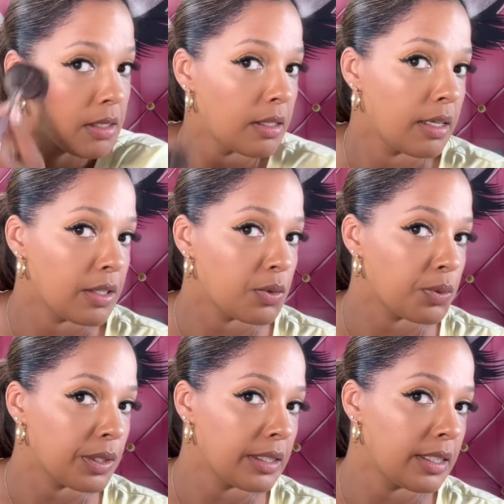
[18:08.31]
has
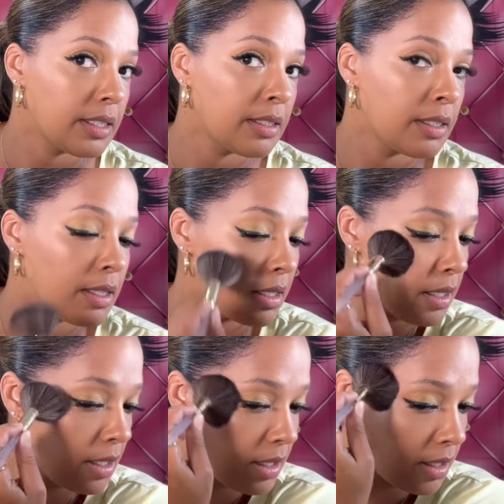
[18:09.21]
really
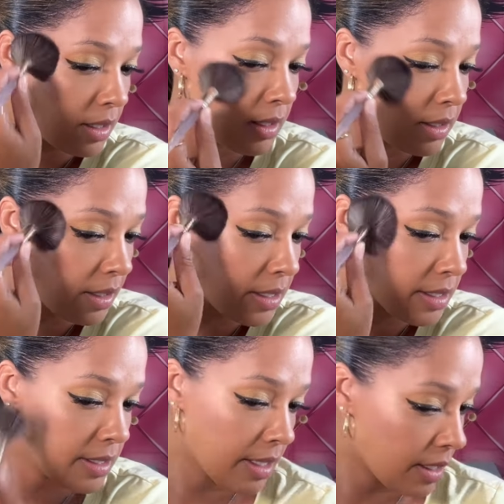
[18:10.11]
done its
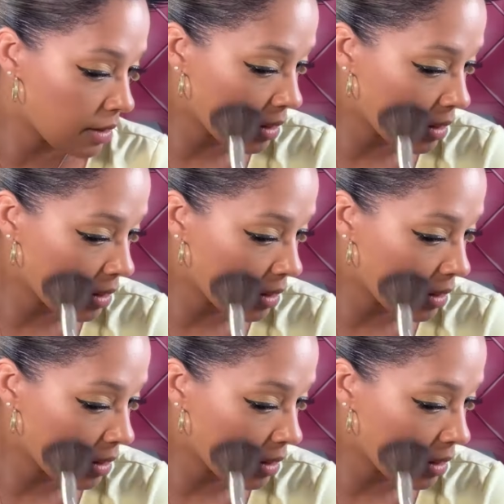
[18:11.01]
thing.